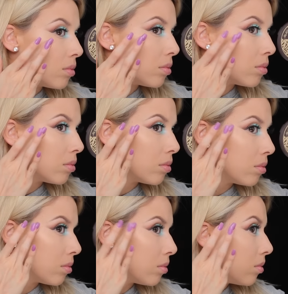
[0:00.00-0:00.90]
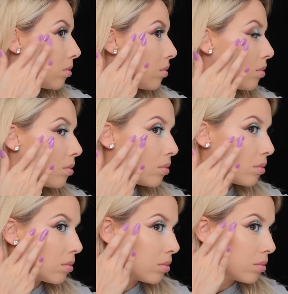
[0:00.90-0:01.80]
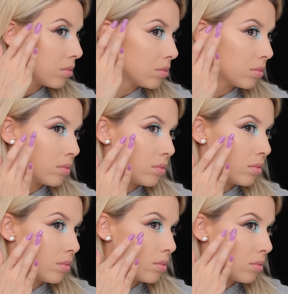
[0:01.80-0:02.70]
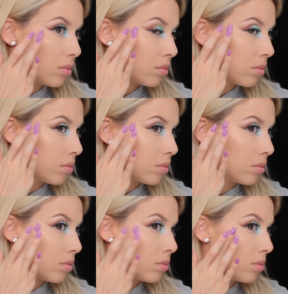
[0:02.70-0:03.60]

(no one is talking)